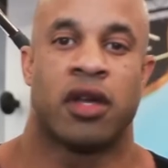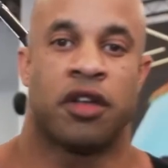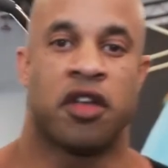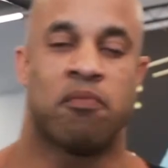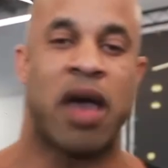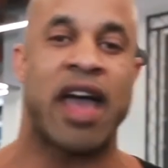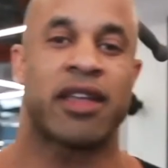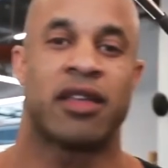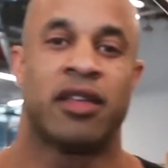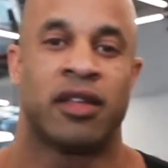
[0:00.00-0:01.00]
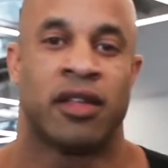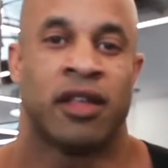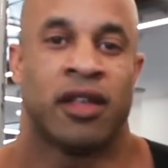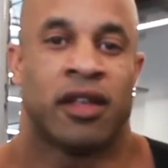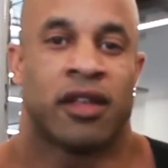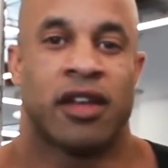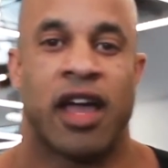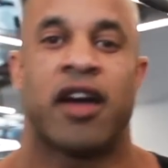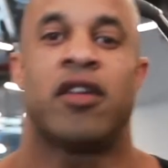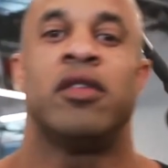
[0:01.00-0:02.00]
of your back.
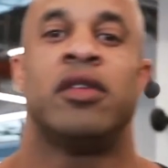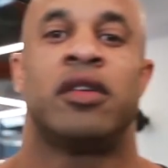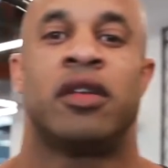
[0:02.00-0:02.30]
Now,